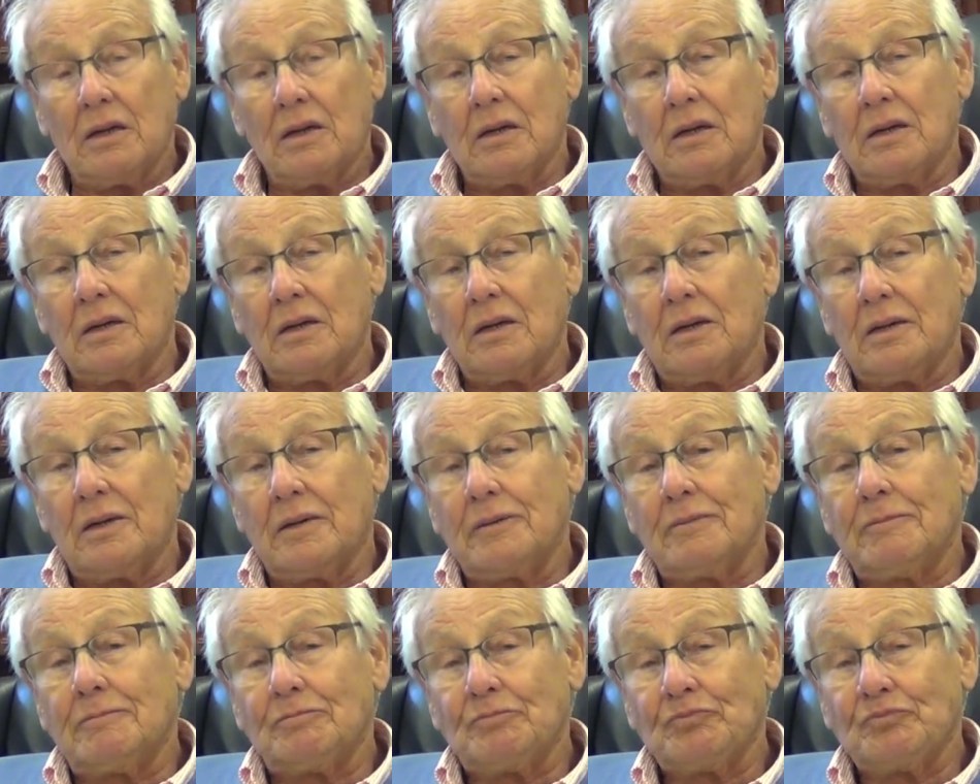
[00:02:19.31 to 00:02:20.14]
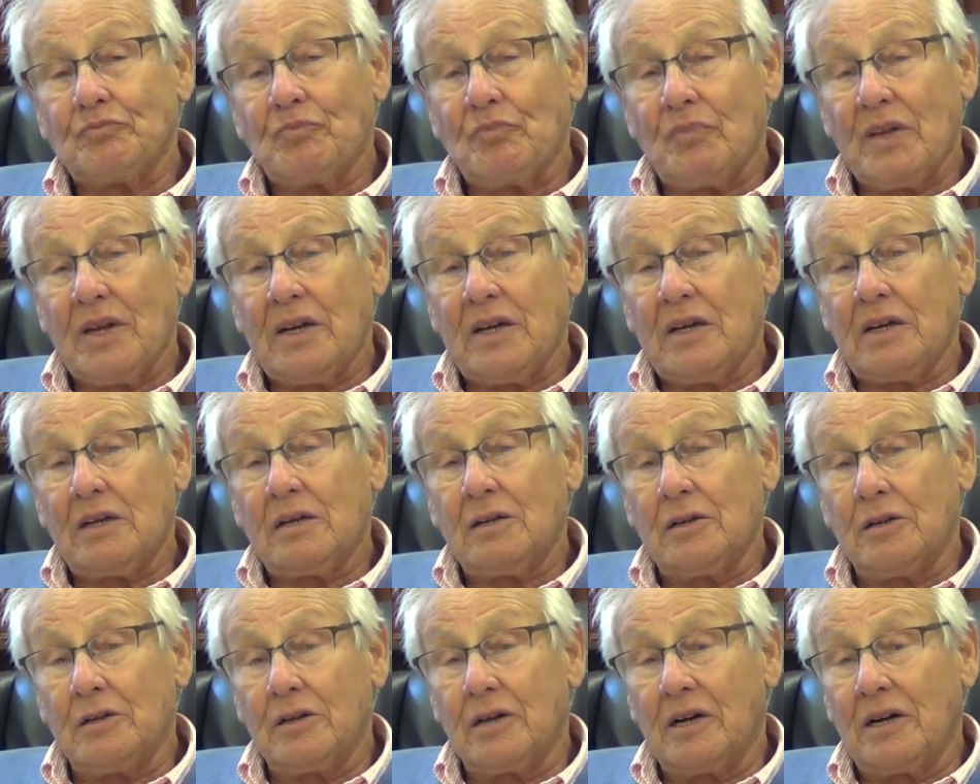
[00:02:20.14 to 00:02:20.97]
Uh, and
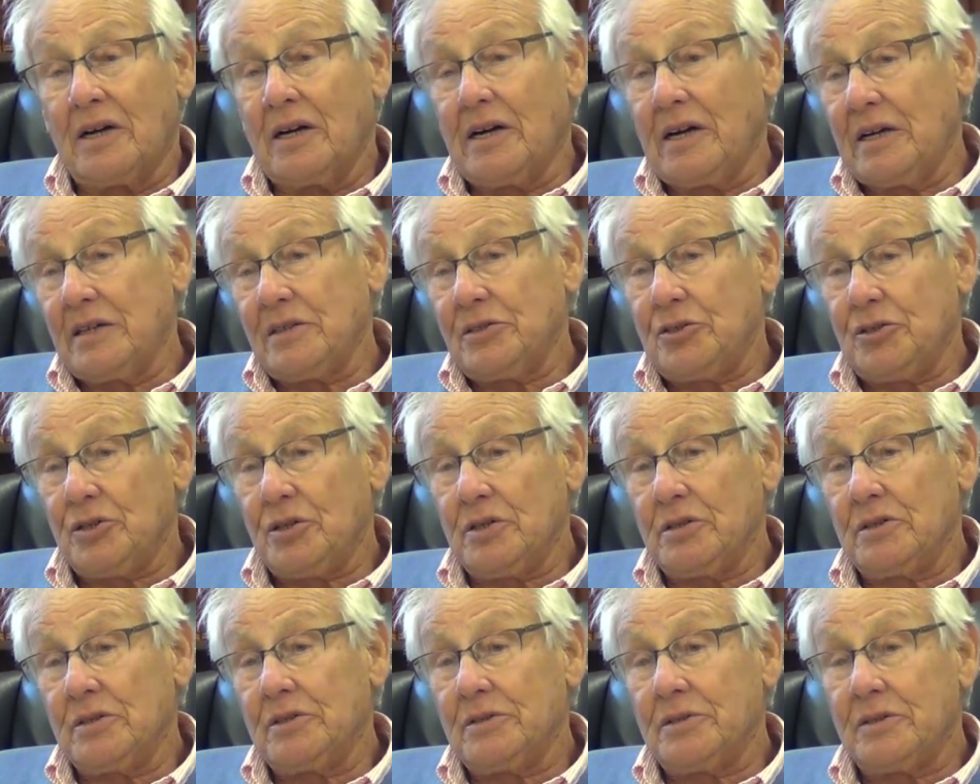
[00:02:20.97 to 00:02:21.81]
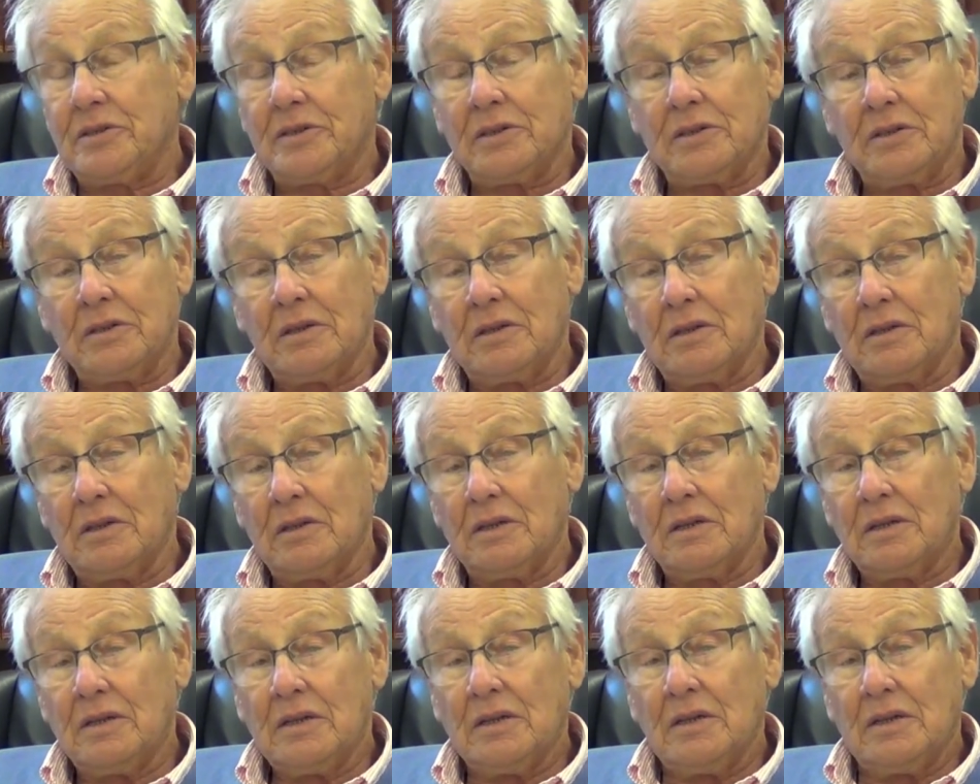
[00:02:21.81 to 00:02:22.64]
our grandchildren,
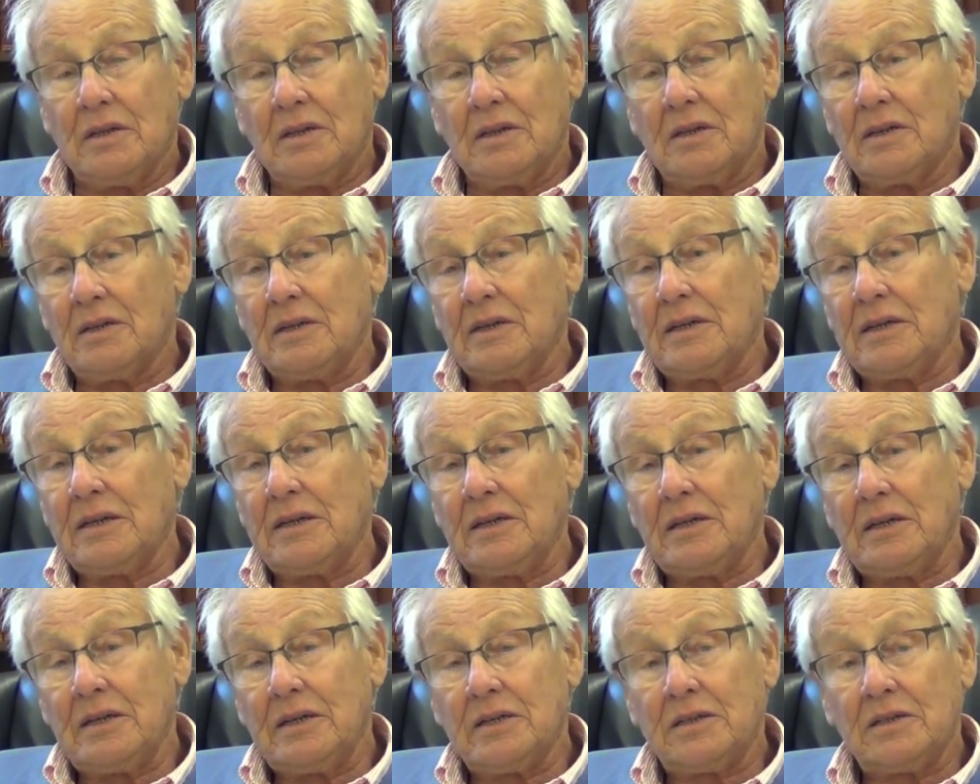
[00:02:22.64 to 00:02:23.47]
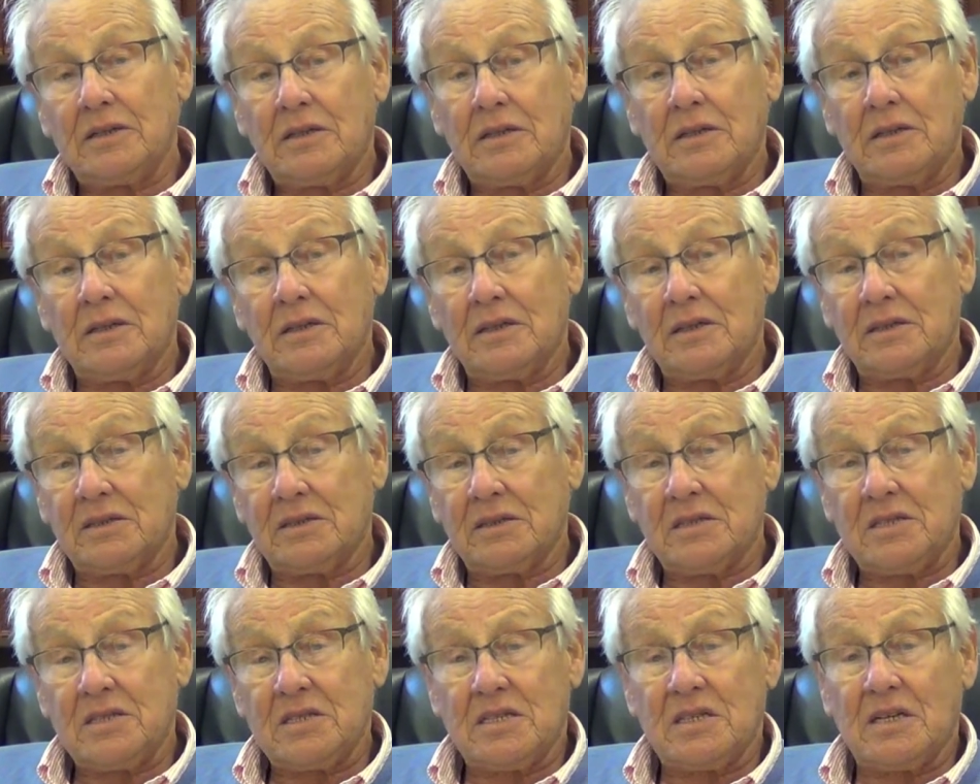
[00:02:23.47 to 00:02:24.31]
Lillian
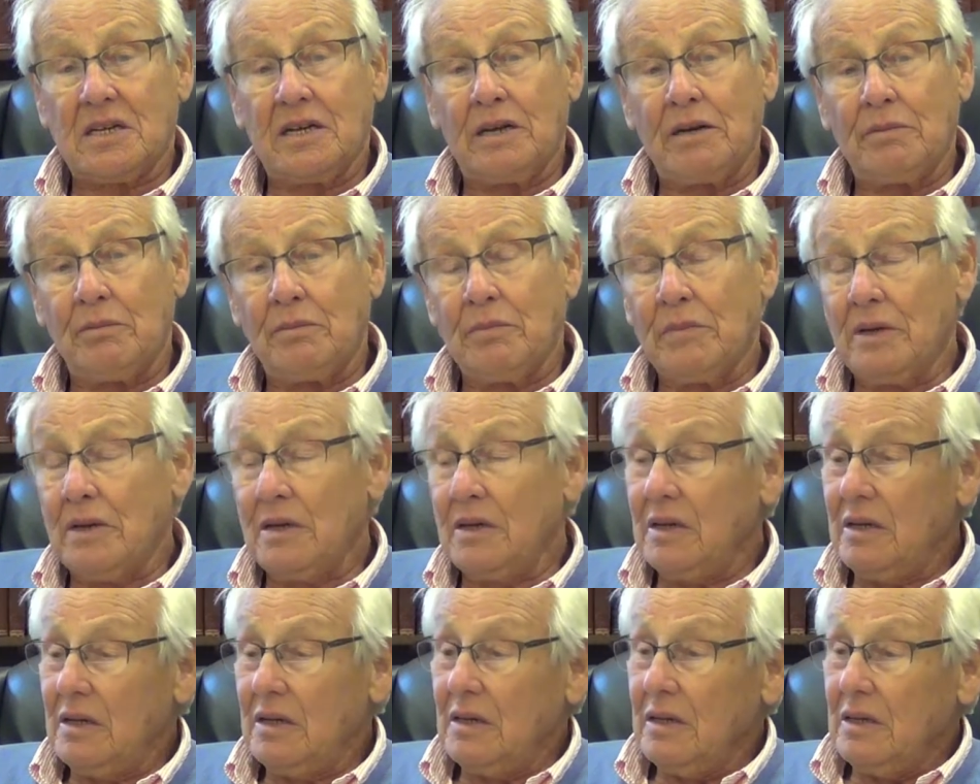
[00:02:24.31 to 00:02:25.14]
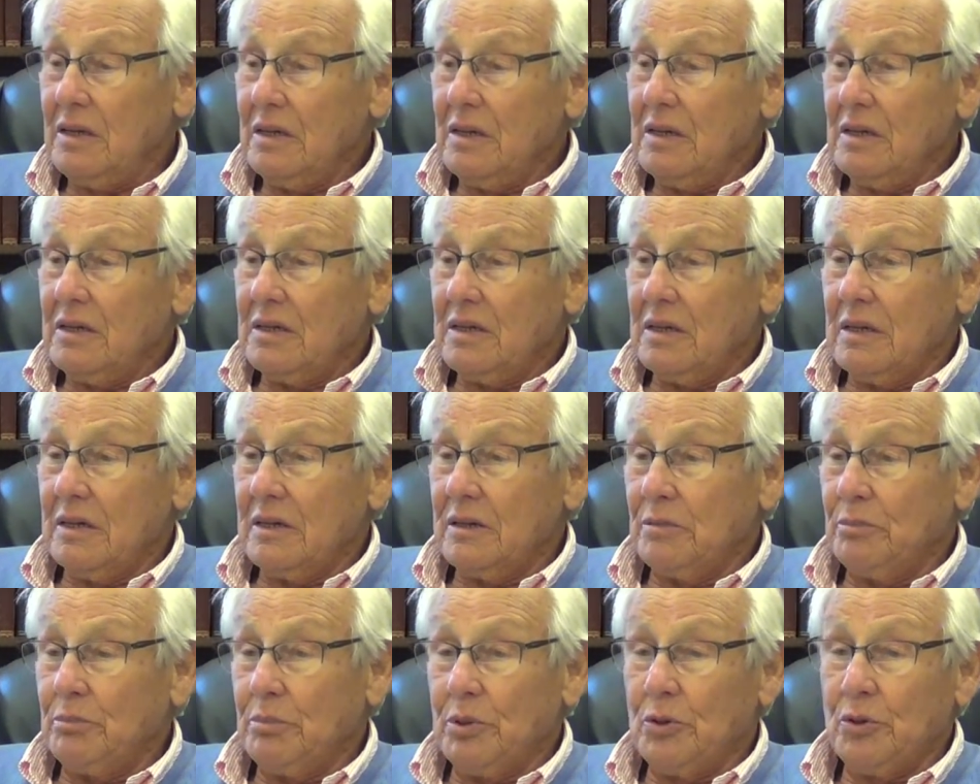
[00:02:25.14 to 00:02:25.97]
and Sam, they
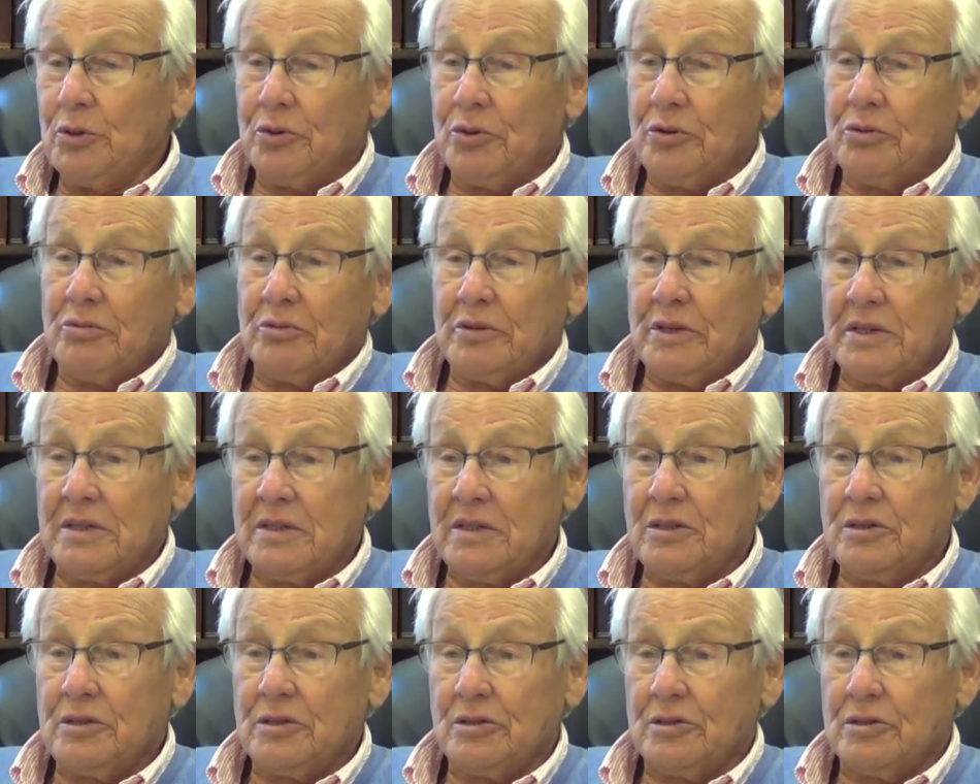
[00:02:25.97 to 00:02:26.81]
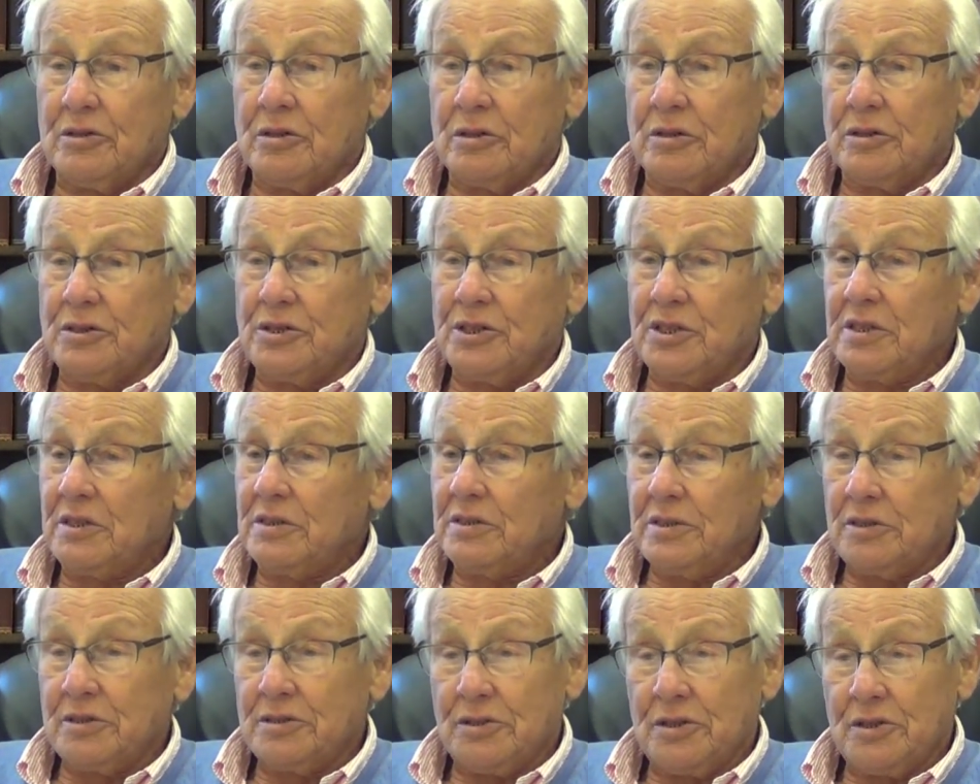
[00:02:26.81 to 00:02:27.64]
both went to the
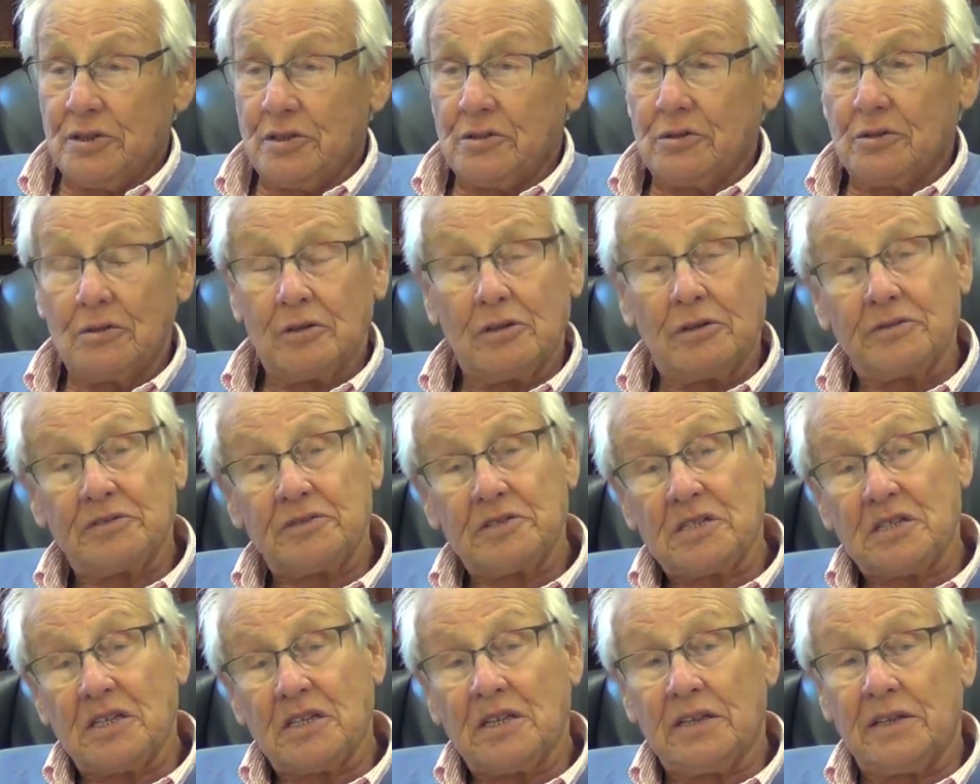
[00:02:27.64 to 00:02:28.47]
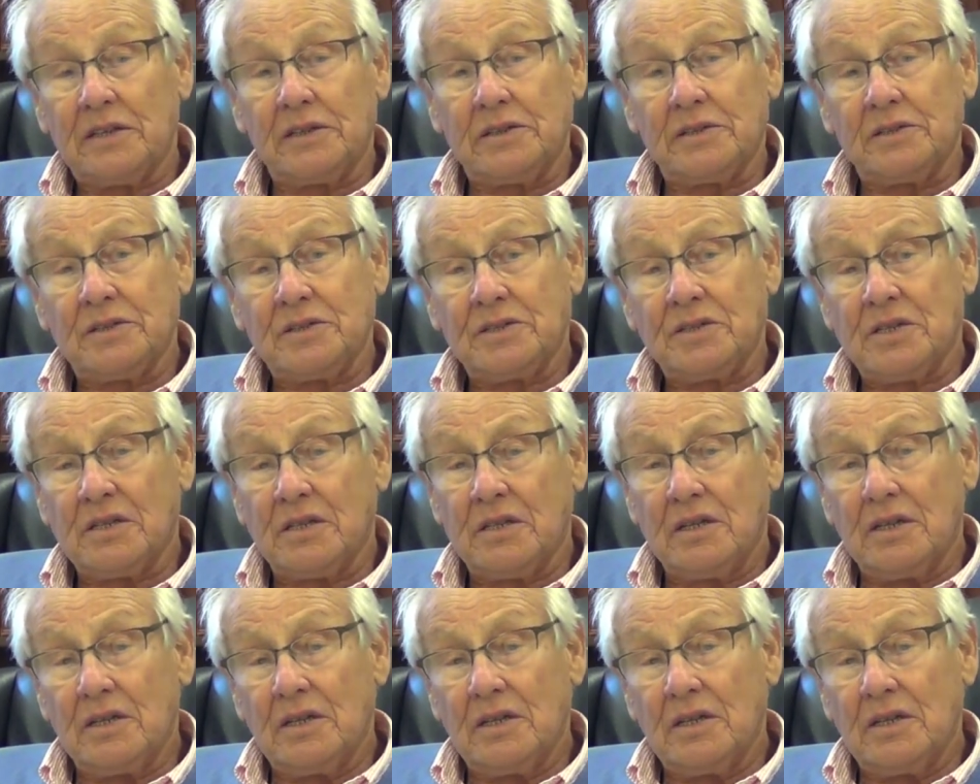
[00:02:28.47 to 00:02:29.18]
Children's School of Science.